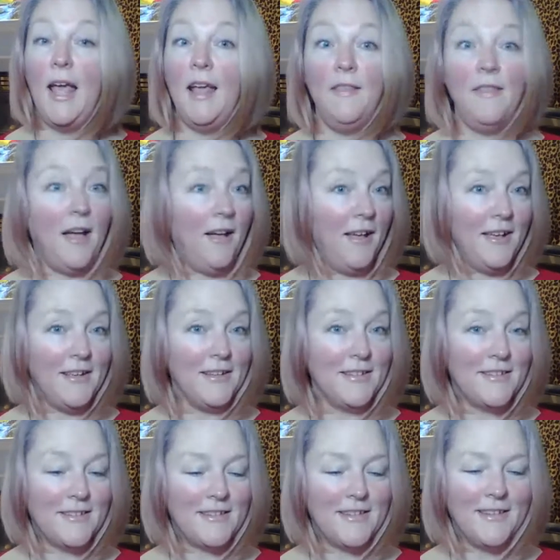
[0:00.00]
and the
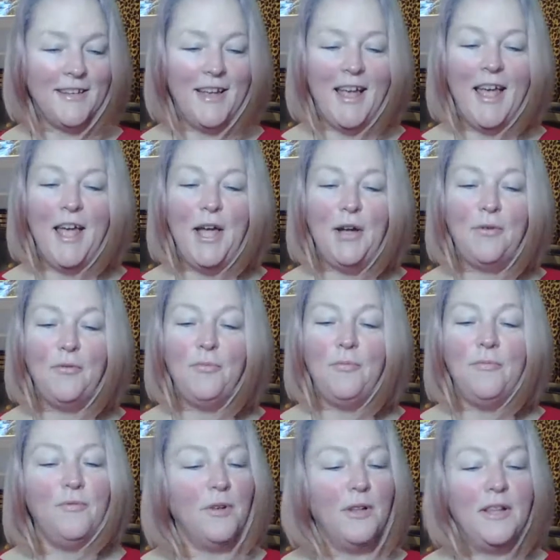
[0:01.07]
highest.
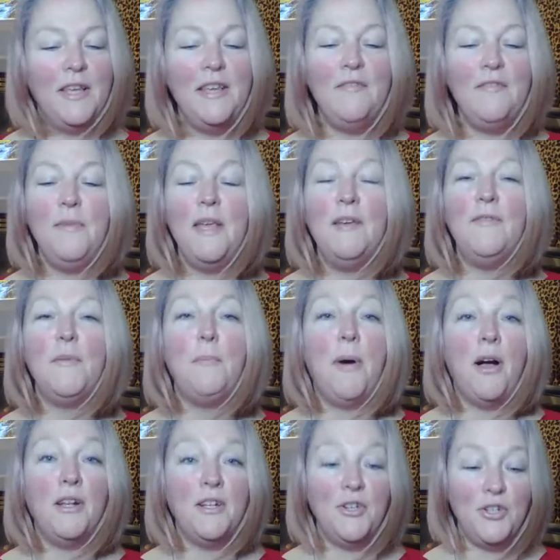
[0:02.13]
Relieve me of the
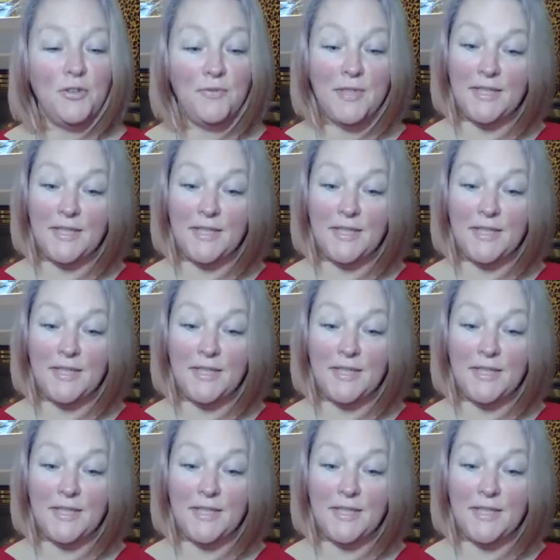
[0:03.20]
bondage of